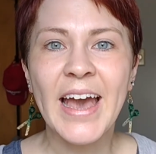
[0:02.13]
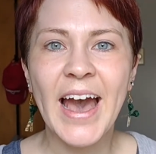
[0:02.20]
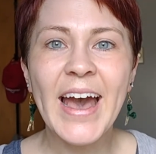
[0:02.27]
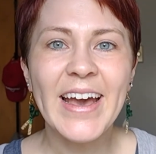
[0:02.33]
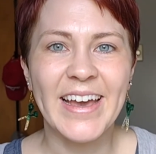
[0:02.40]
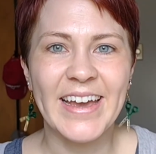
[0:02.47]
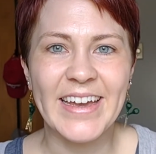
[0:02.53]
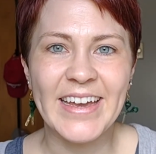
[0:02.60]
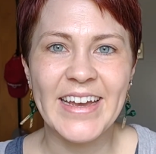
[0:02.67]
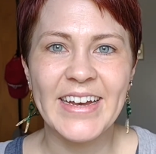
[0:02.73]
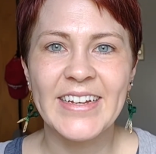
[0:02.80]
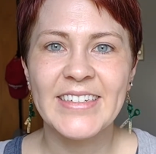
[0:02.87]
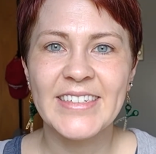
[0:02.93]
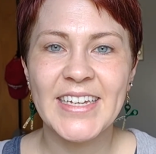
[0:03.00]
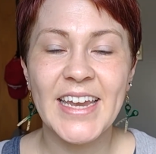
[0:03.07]
Hi,
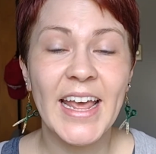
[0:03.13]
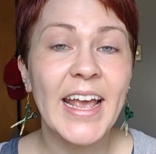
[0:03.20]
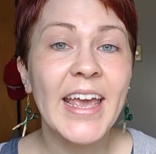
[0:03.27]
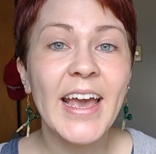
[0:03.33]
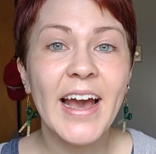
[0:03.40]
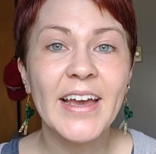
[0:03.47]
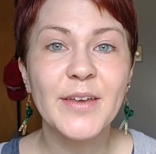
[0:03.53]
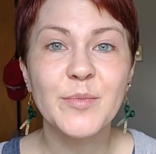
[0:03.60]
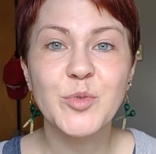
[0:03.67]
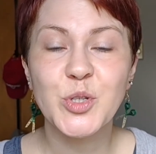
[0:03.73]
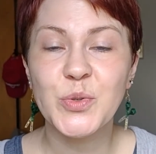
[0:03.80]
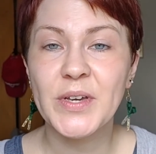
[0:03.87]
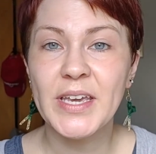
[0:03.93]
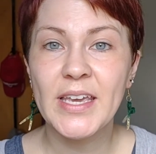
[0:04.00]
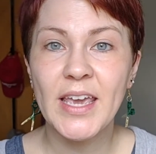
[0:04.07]
today I am
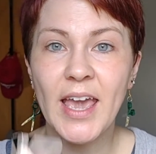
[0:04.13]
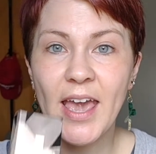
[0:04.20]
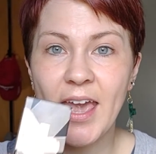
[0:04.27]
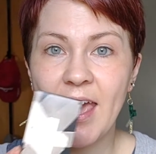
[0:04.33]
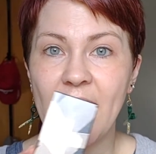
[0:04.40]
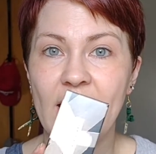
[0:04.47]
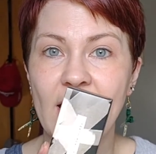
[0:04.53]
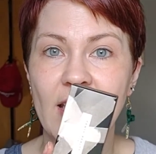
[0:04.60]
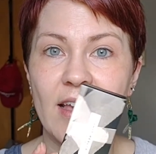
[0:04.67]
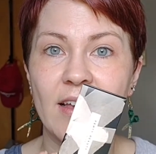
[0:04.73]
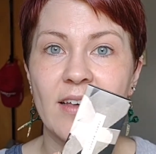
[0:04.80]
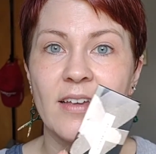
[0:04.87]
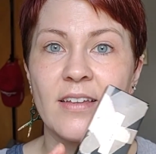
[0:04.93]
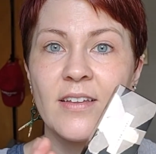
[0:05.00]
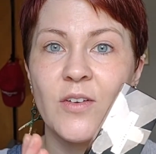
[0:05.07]
doing
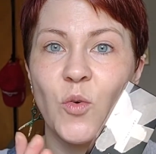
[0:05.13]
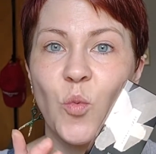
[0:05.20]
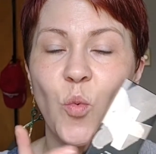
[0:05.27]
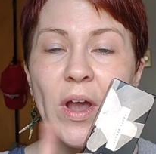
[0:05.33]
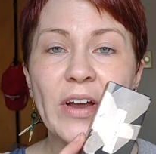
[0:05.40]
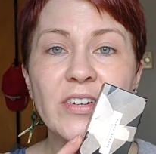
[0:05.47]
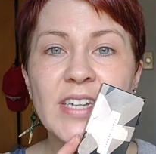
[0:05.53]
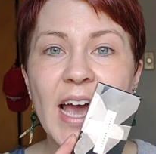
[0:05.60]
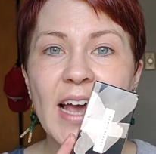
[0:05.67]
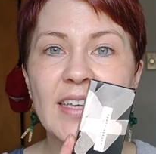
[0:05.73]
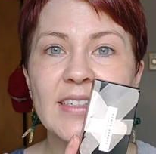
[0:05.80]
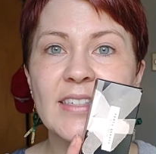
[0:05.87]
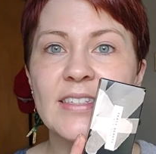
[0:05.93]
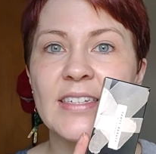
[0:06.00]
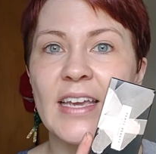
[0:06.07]
a wear
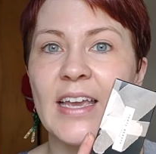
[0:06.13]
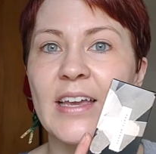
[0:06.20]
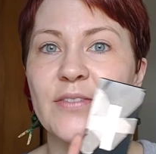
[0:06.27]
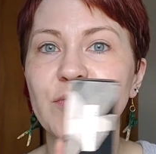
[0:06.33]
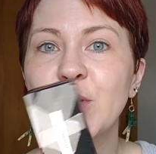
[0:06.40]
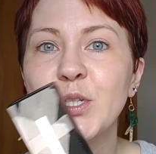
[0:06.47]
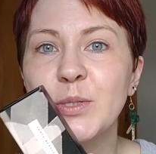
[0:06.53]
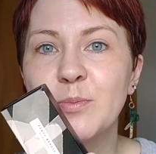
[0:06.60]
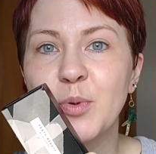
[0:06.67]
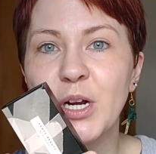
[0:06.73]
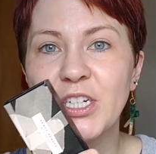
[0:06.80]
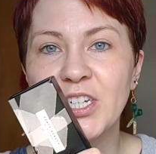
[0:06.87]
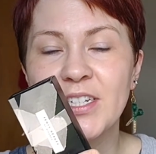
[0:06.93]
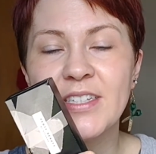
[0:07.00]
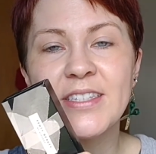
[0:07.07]
test and first
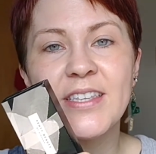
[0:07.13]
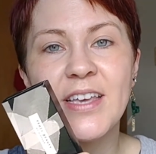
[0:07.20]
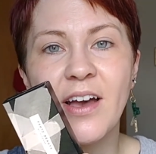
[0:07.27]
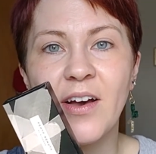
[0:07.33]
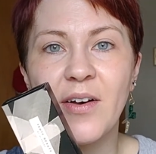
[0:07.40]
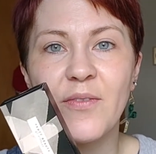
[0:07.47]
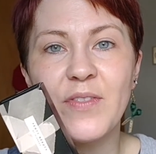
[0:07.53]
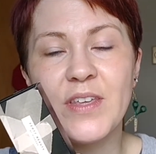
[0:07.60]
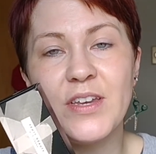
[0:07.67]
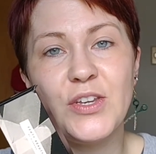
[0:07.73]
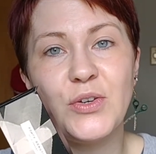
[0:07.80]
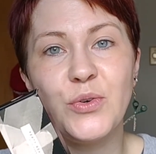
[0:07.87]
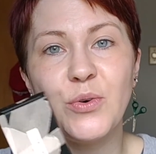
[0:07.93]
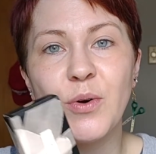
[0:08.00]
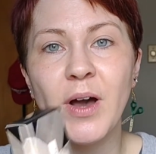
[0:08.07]
impressions of the
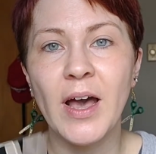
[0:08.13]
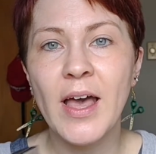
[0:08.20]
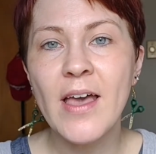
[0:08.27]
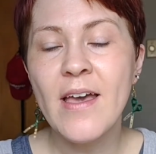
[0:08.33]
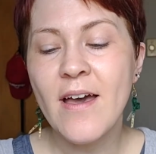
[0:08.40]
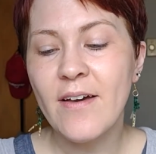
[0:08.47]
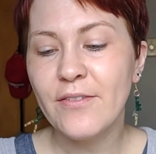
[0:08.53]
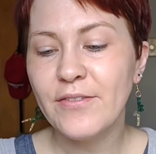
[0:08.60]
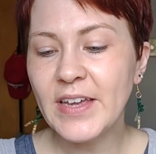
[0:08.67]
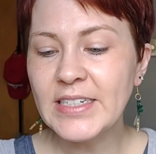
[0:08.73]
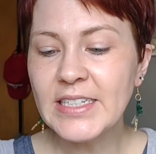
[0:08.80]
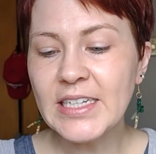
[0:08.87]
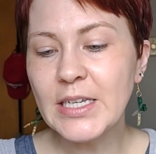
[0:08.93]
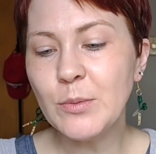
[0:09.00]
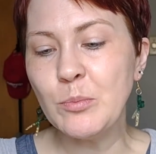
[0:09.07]
new
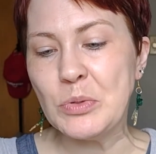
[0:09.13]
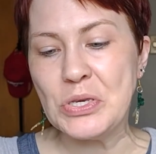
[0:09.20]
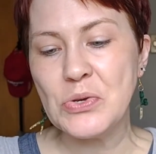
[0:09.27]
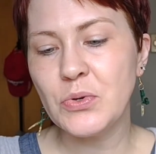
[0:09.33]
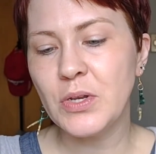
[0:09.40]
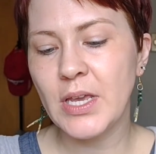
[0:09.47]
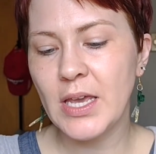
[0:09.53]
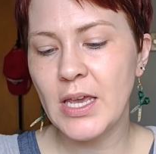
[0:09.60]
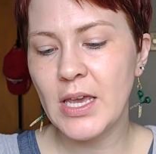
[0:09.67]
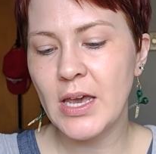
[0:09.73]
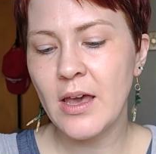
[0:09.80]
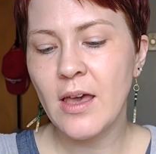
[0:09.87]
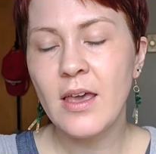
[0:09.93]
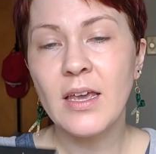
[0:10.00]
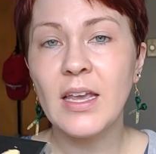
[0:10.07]
Fenty Beauty
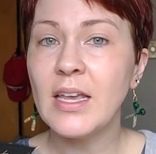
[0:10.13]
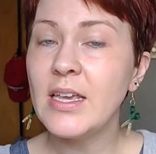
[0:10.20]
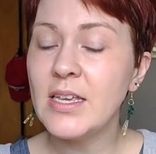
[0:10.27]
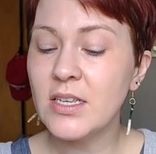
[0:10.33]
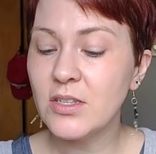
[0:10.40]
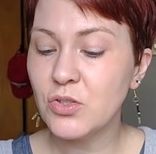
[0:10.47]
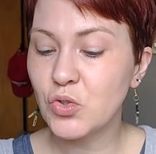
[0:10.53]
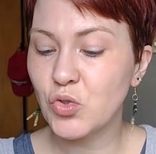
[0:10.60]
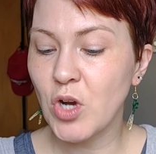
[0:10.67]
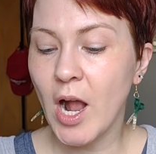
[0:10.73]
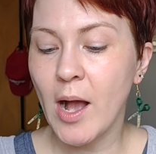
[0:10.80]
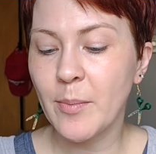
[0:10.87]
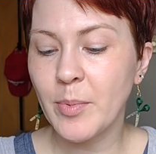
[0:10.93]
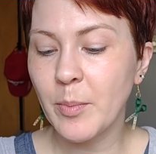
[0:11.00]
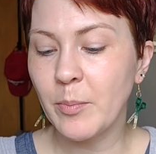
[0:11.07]
Eaze
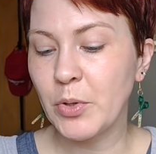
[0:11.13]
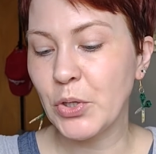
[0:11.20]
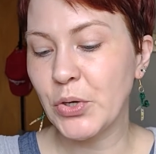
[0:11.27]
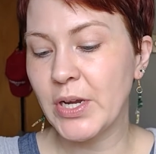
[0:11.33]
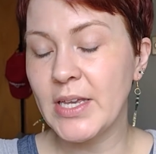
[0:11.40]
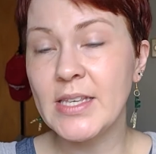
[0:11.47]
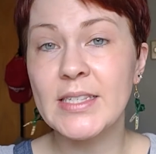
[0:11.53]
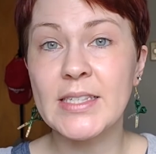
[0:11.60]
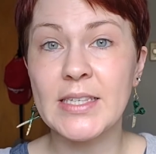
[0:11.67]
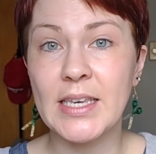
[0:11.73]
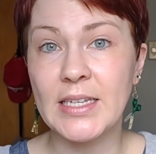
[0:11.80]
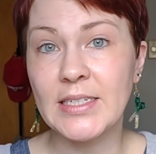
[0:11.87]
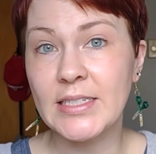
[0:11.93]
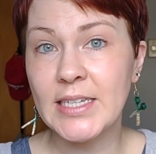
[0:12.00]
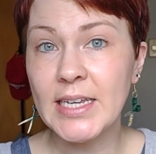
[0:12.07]
Drop Blurring
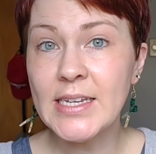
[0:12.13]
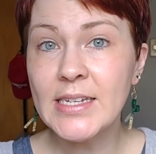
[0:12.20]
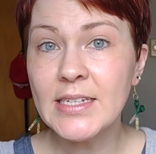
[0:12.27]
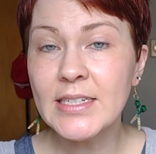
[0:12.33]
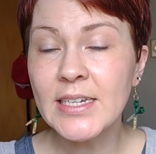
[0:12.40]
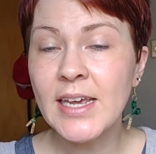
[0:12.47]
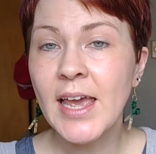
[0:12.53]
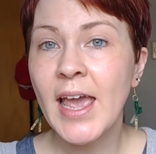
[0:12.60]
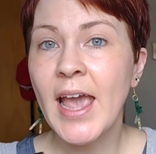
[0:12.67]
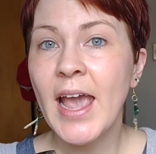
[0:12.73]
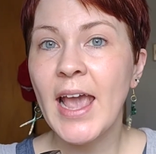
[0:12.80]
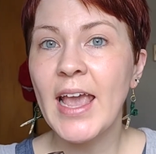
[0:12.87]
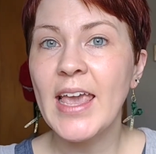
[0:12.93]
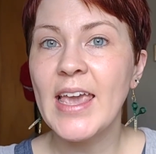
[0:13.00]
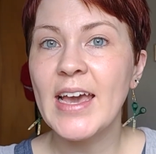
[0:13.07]
Skin Tint,
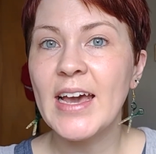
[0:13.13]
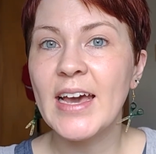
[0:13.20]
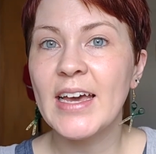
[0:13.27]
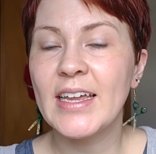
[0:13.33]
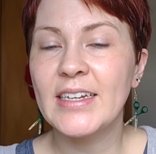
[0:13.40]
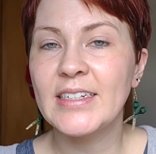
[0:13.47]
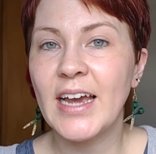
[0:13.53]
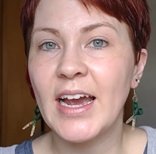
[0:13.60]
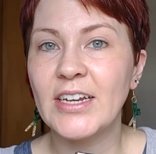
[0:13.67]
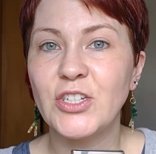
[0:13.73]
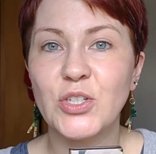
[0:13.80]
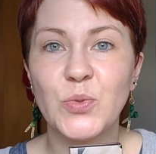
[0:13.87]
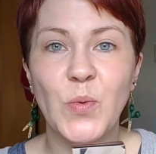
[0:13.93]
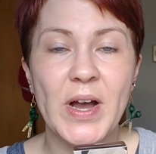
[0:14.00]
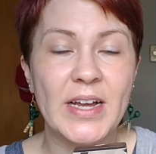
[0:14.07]
and I
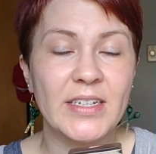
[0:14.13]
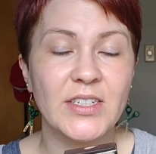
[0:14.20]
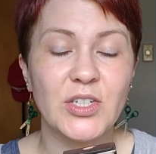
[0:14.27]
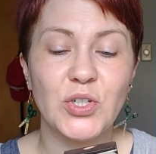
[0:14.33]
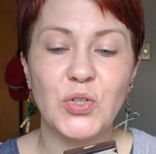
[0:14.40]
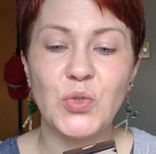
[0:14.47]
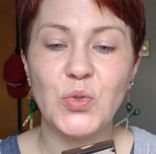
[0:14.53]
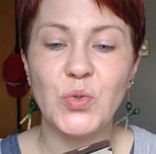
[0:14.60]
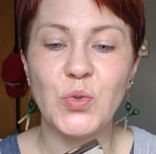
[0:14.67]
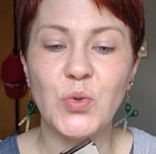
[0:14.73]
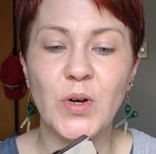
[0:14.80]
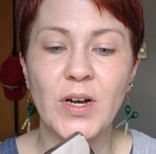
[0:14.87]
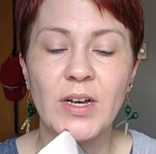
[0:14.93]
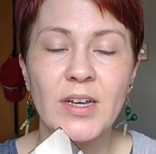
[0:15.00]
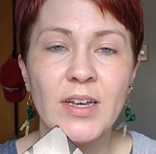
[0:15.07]
just want
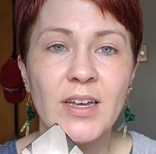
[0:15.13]
to